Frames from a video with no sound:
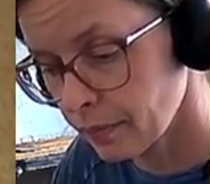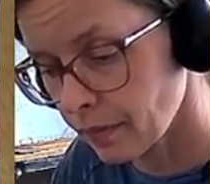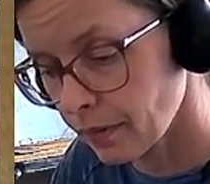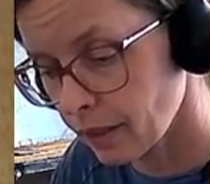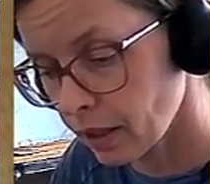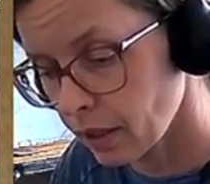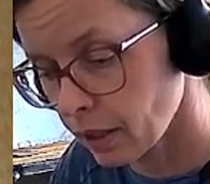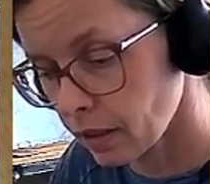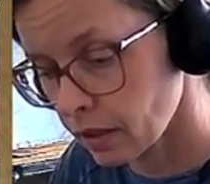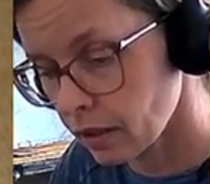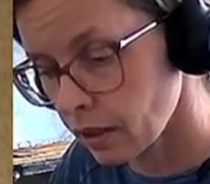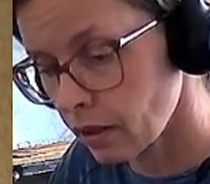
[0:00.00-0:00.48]

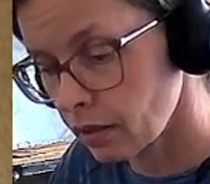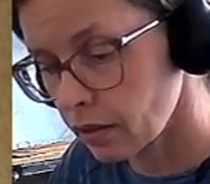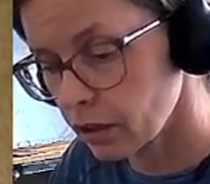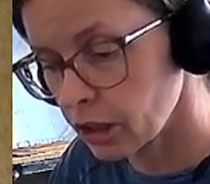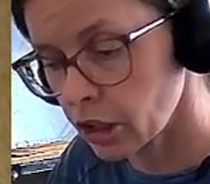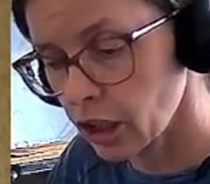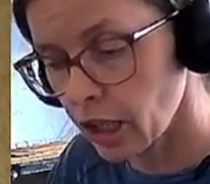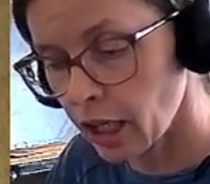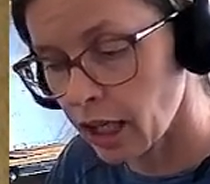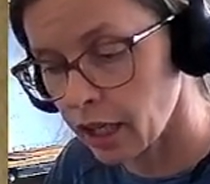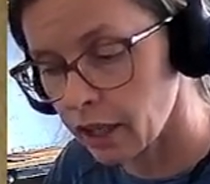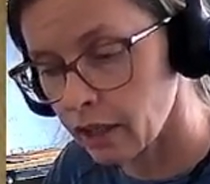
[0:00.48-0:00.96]
So
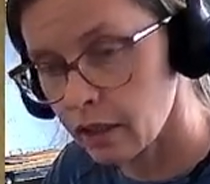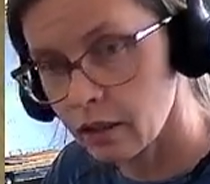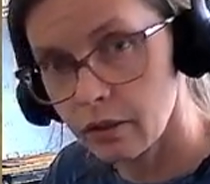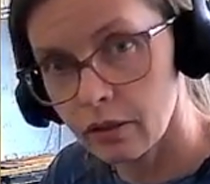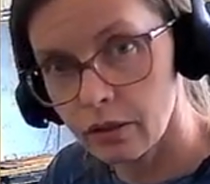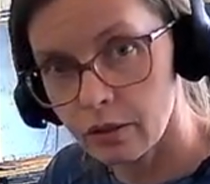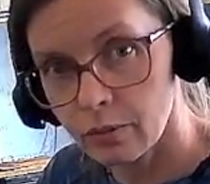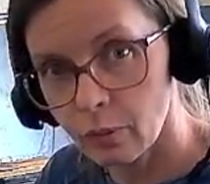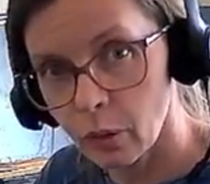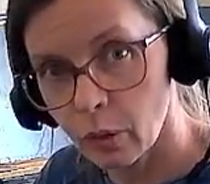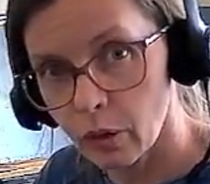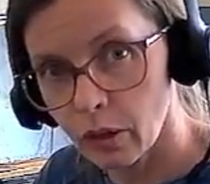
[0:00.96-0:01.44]
shadow
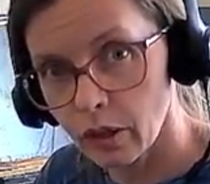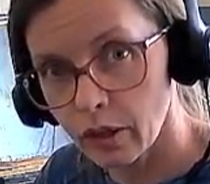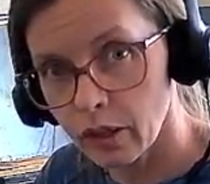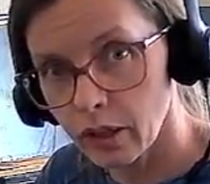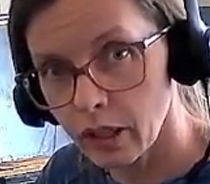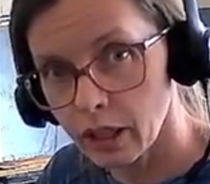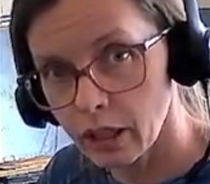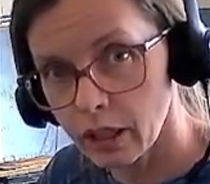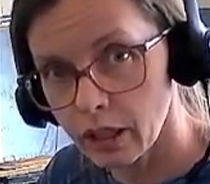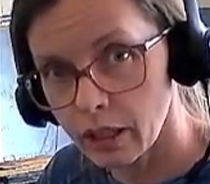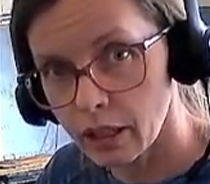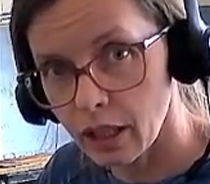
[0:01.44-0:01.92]
is more on
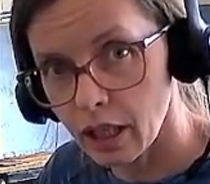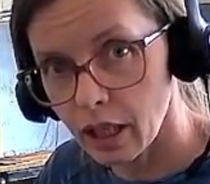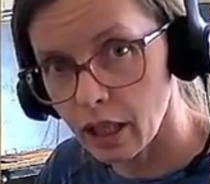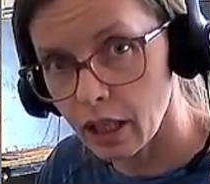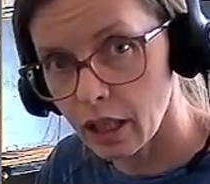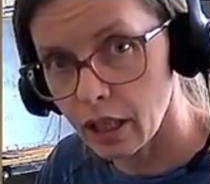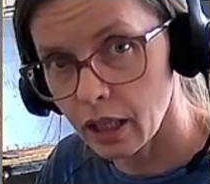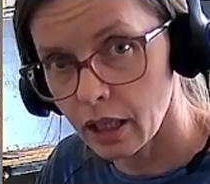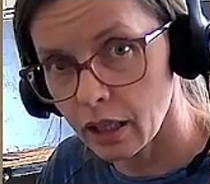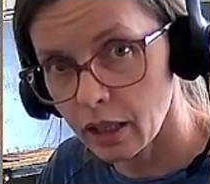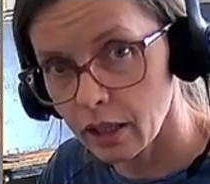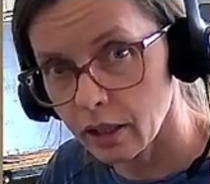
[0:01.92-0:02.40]
this
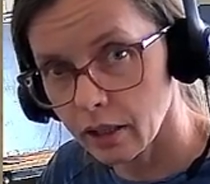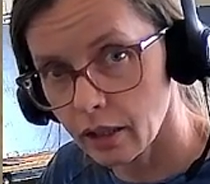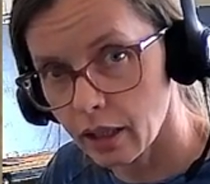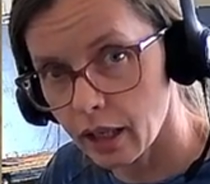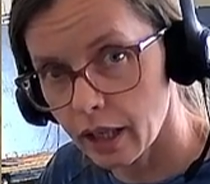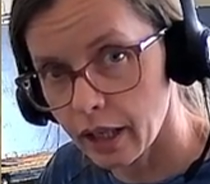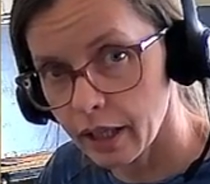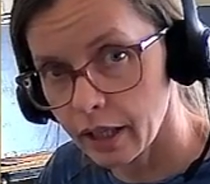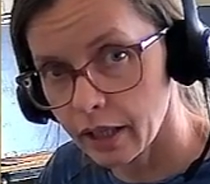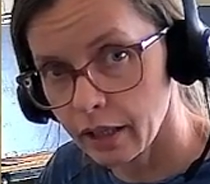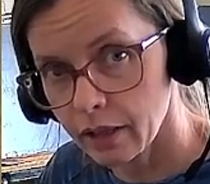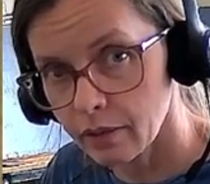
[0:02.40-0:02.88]
side,
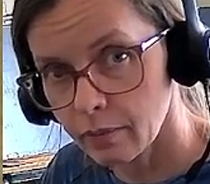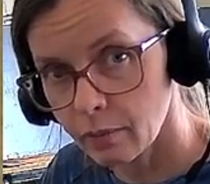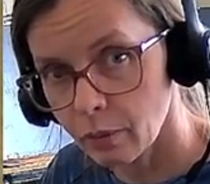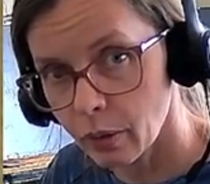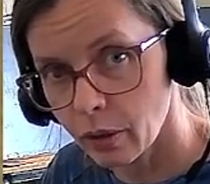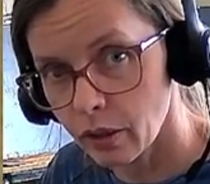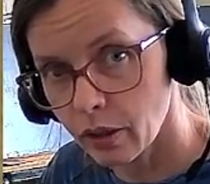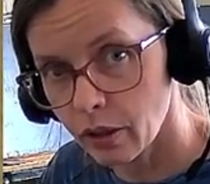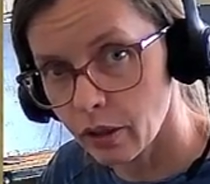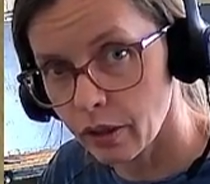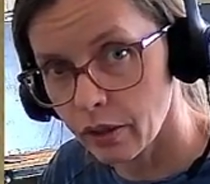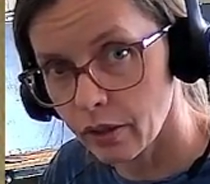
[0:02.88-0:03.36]
light is more
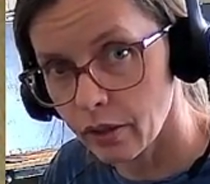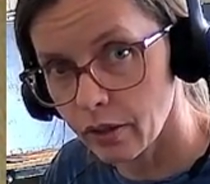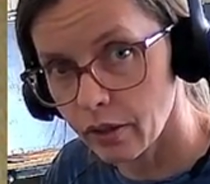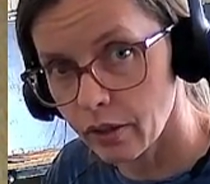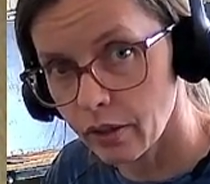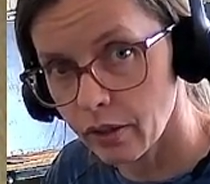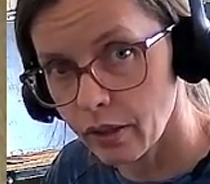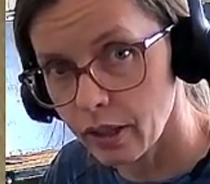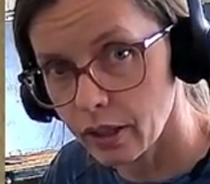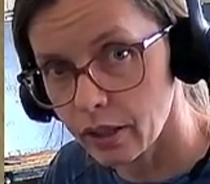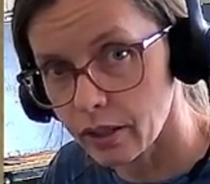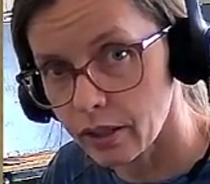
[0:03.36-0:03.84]
on
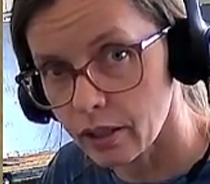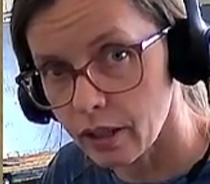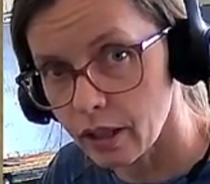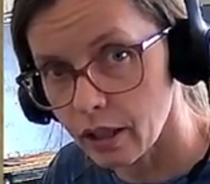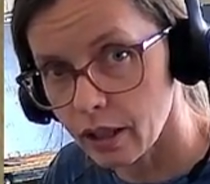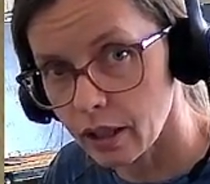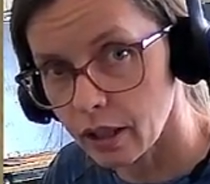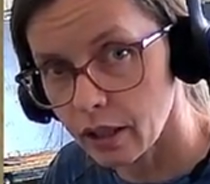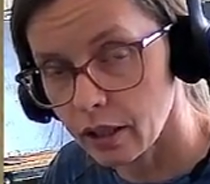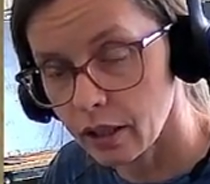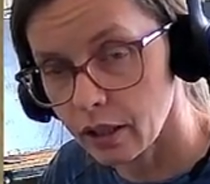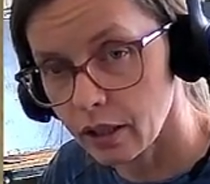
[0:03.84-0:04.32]
this
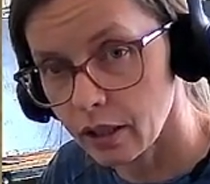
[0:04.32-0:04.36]
side.